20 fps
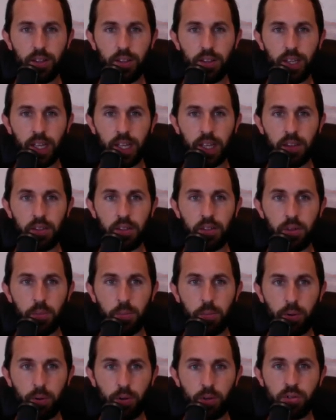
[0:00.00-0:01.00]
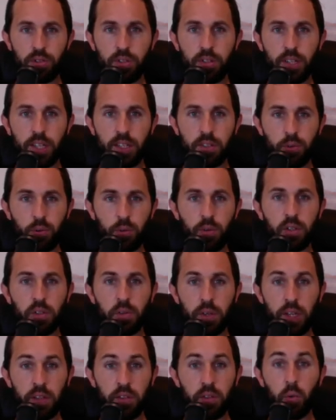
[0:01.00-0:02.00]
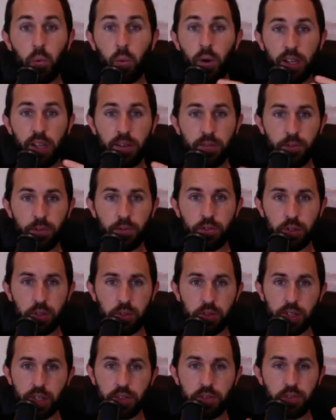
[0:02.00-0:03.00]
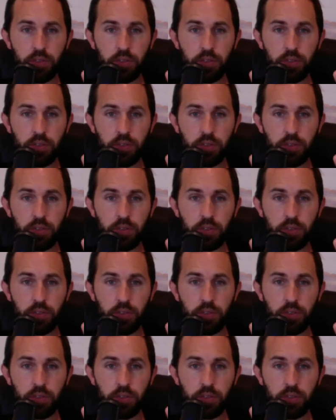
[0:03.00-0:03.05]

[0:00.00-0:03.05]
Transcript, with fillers: And the person that's going to get in the way of your success,